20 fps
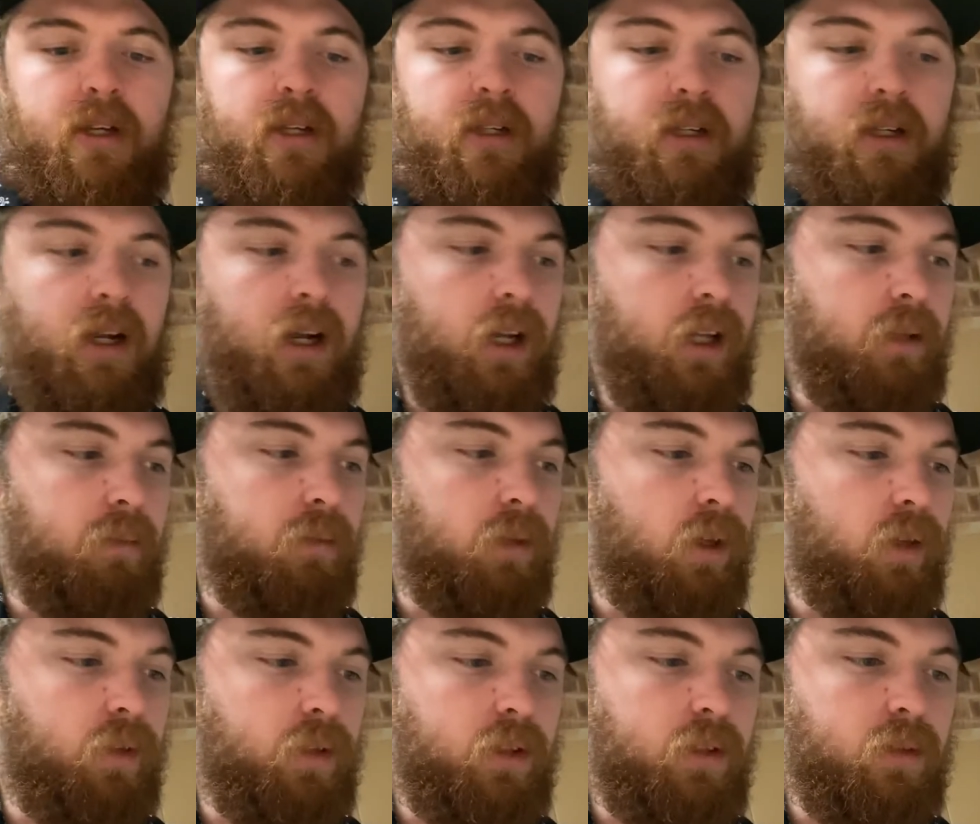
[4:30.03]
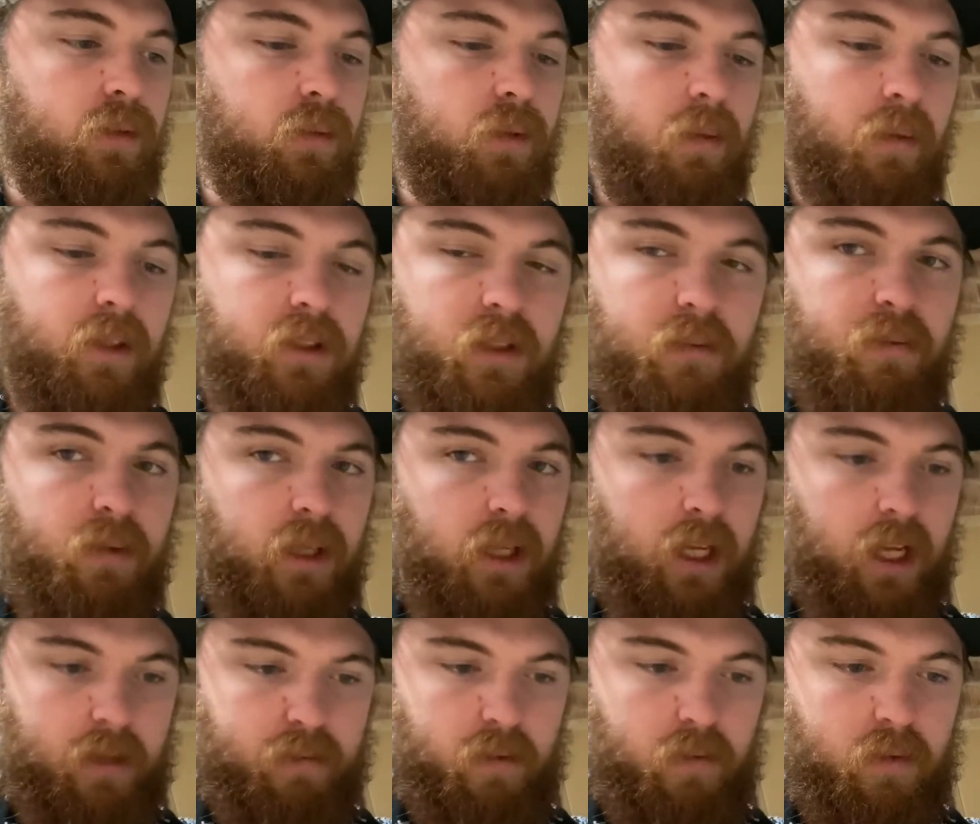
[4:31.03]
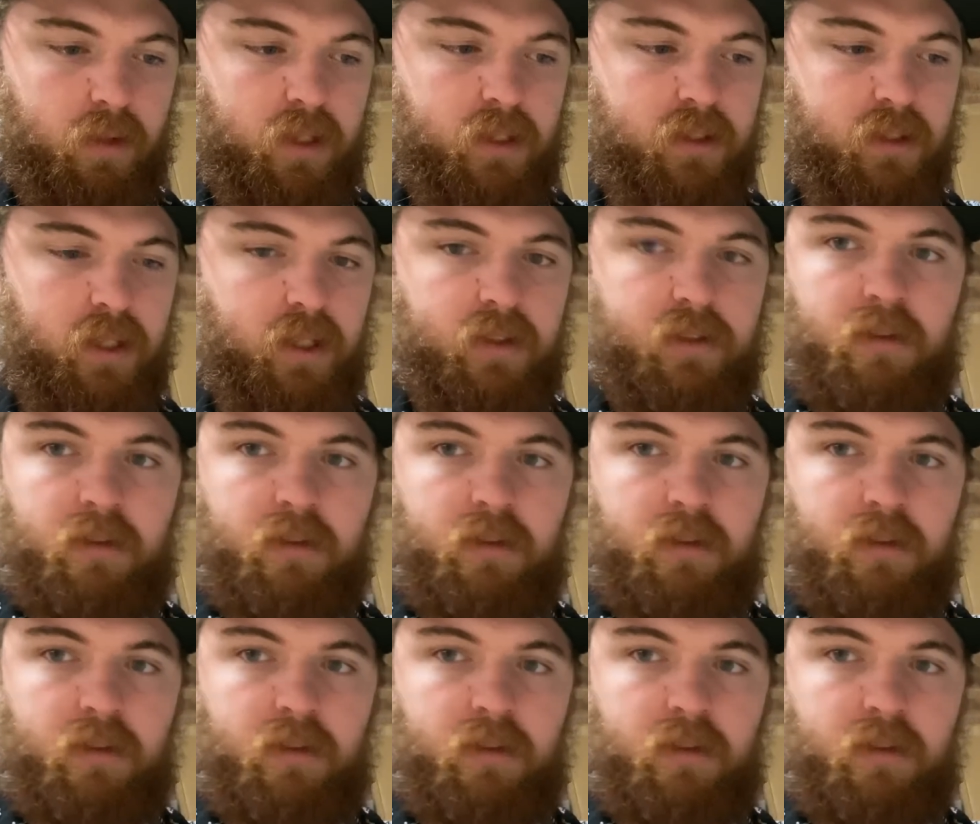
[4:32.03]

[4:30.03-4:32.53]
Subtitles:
I'm actually pretty happy with this now,